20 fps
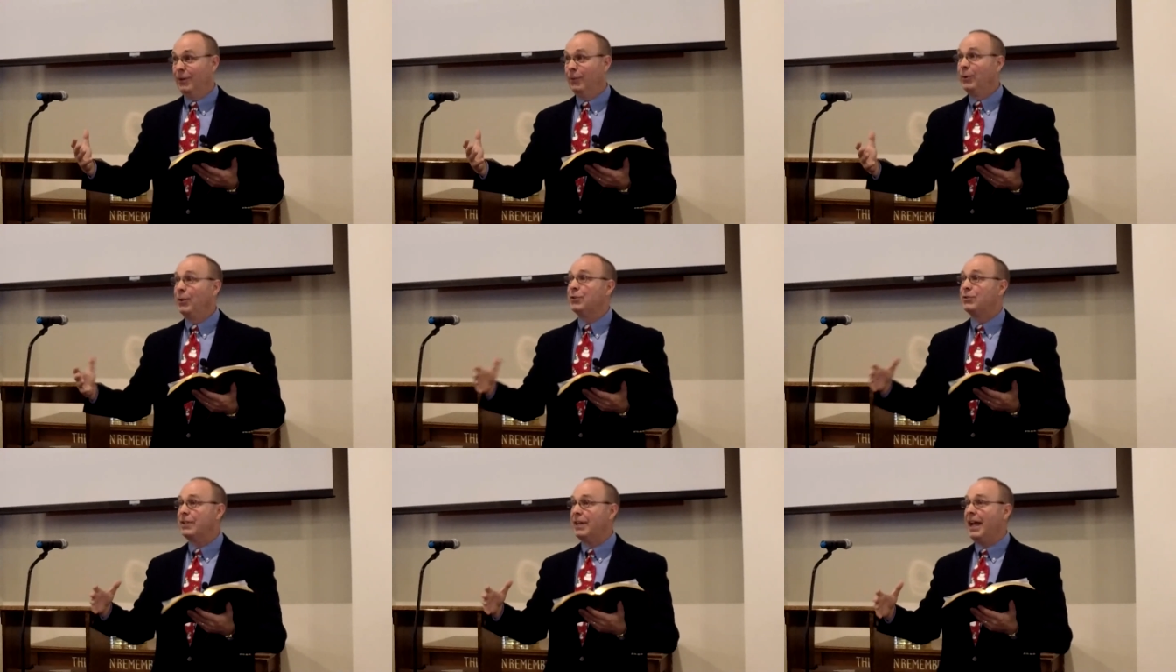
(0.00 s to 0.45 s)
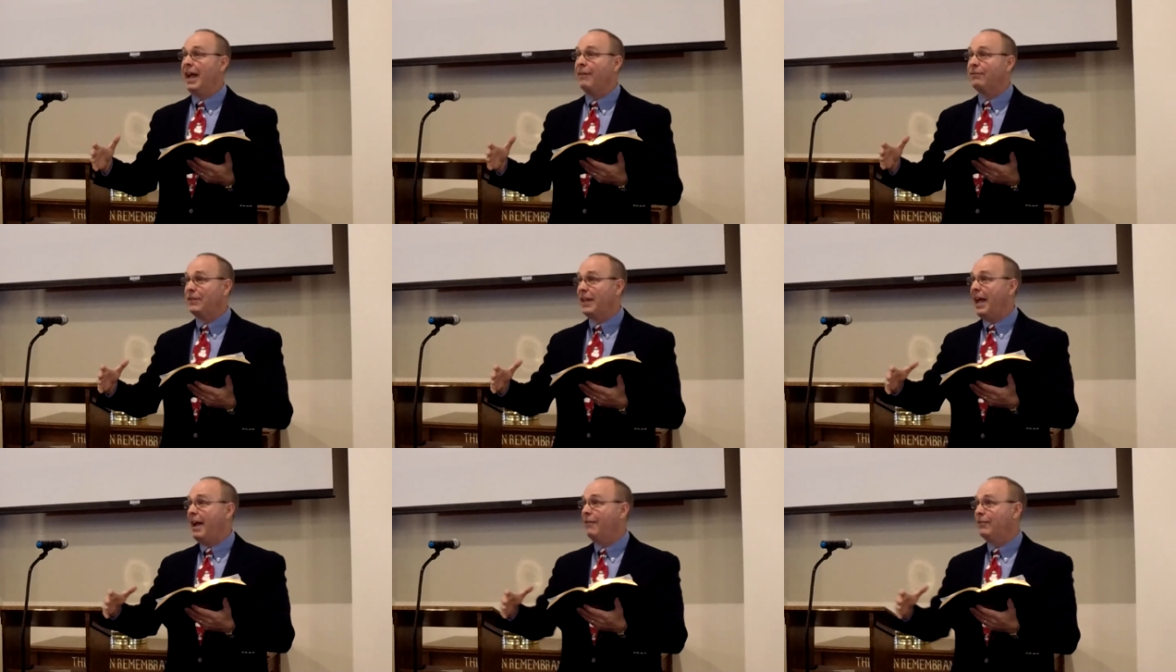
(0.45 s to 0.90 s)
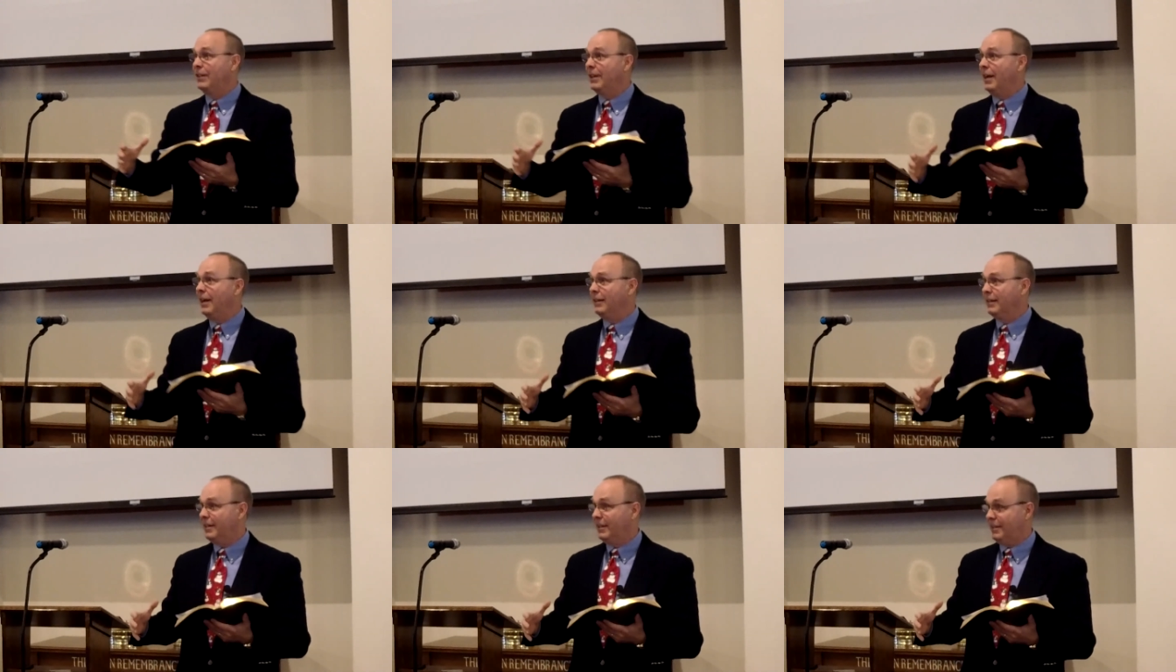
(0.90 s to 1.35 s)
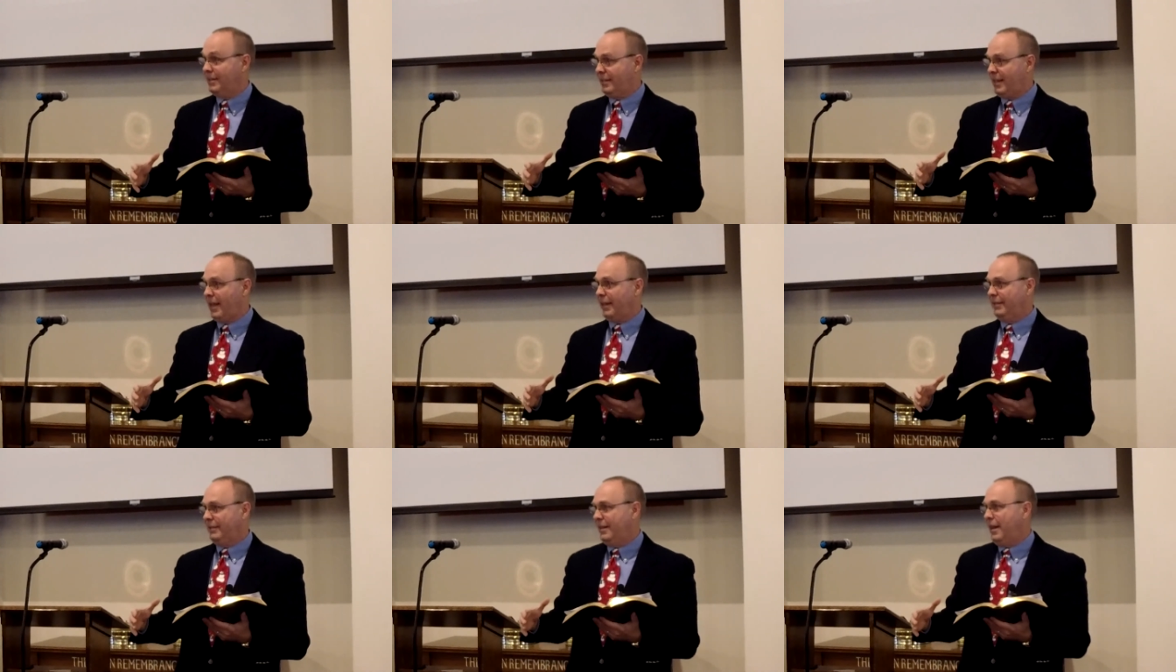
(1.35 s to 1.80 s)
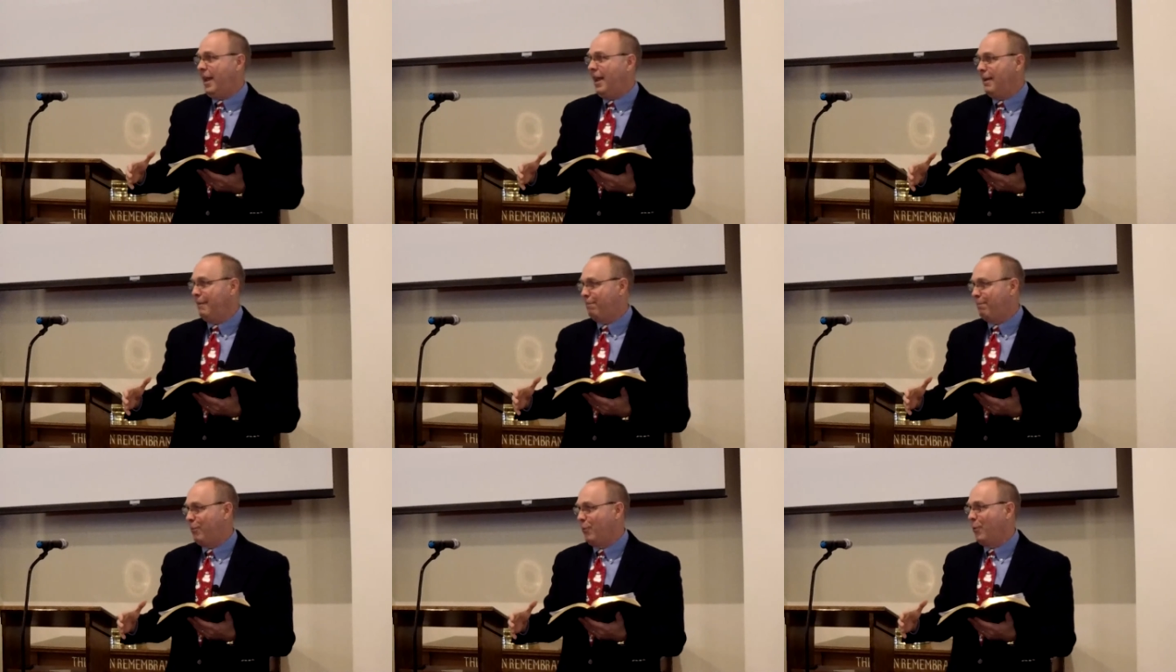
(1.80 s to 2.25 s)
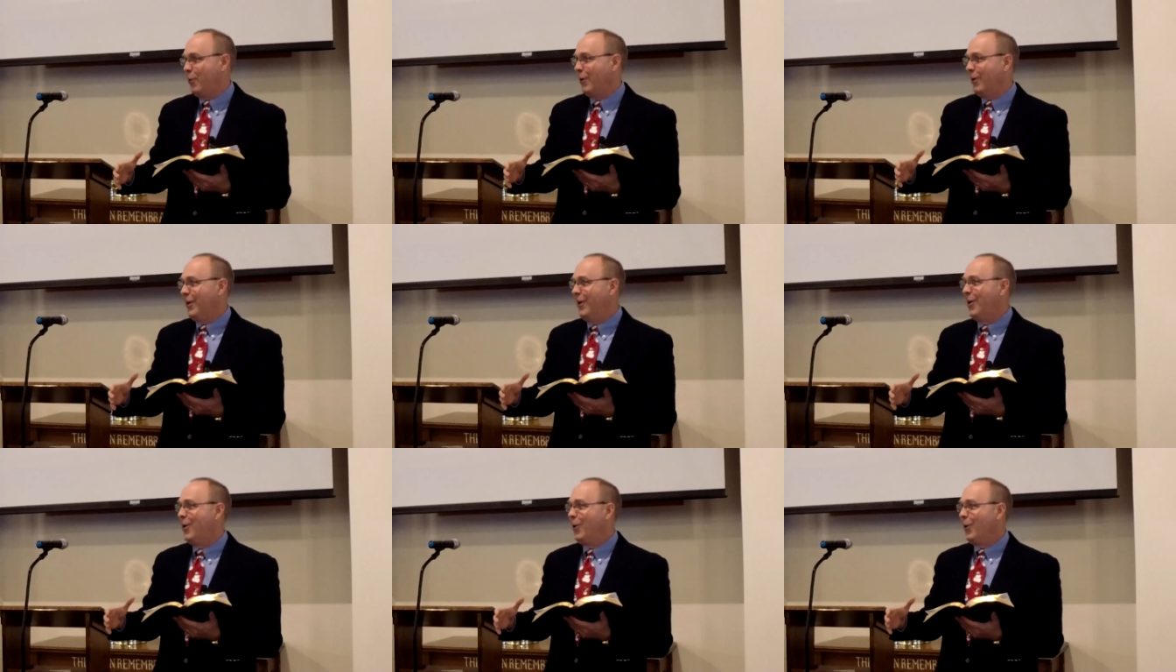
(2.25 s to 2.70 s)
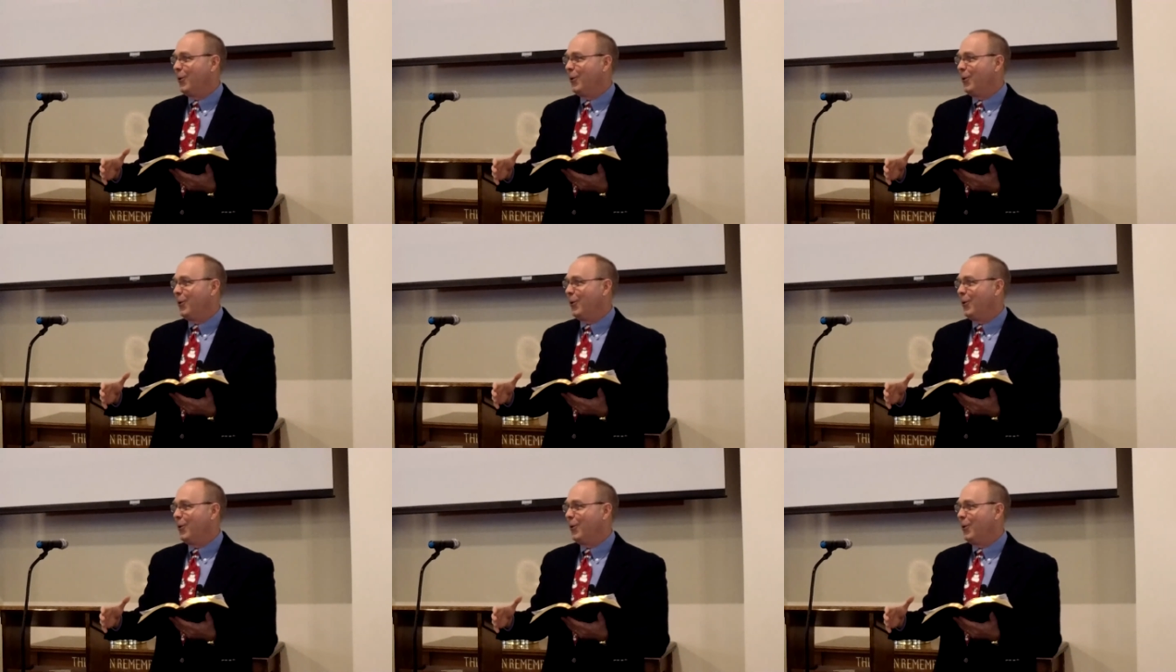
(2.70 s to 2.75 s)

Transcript: We used to have it on cassette tape or